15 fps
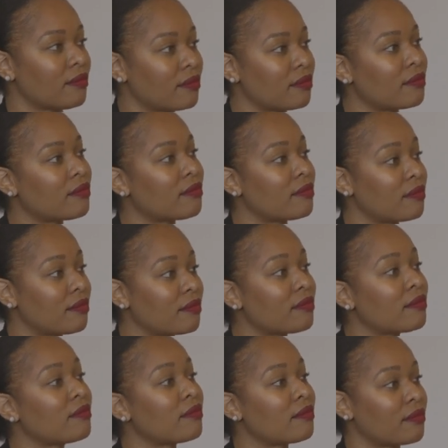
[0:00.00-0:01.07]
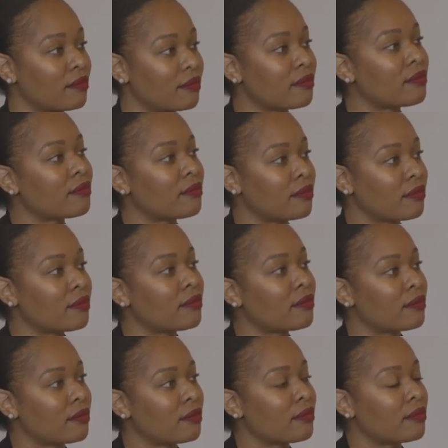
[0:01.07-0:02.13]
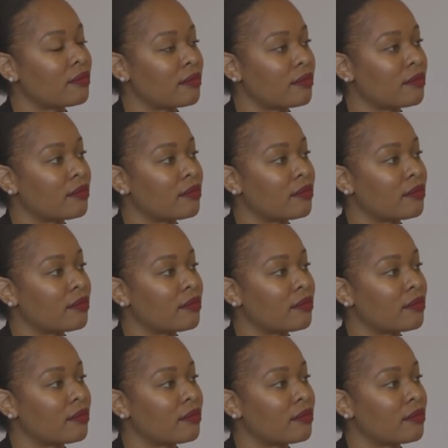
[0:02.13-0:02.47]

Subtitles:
Under irrigation, and it's very